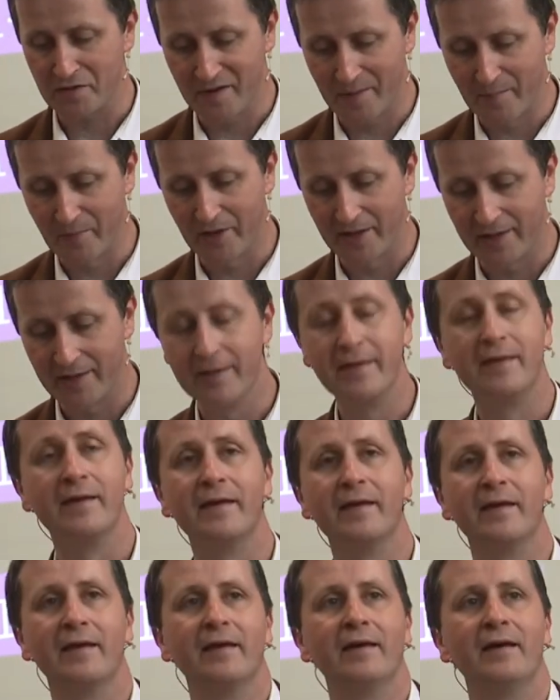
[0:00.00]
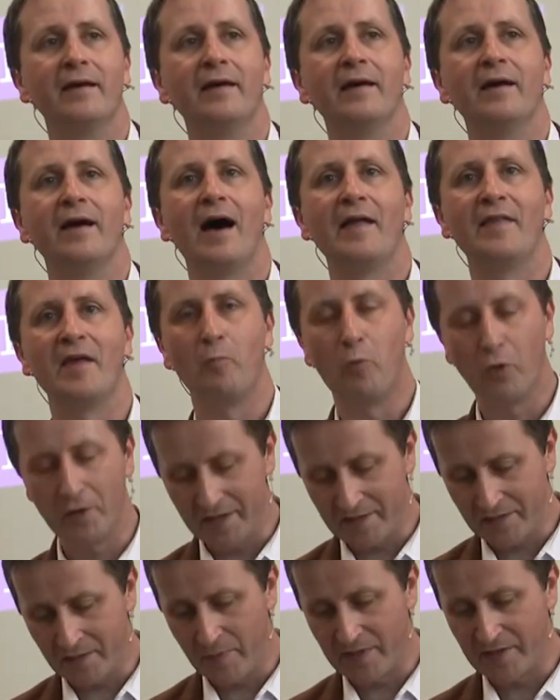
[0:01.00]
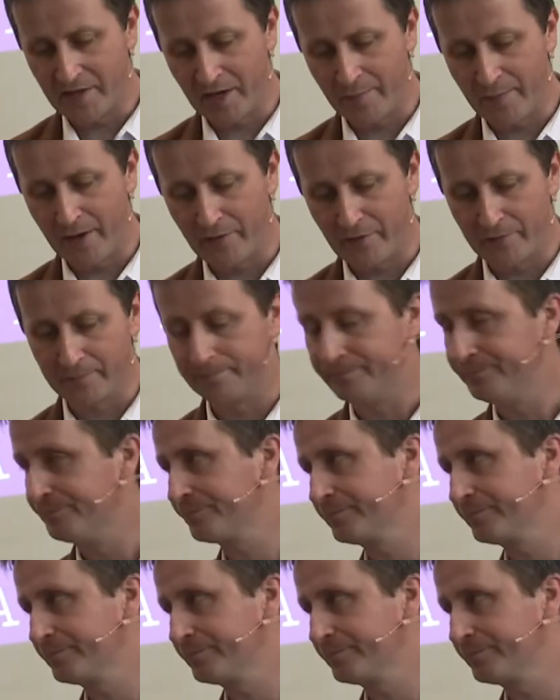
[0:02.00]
family, and then what needs to be done about them.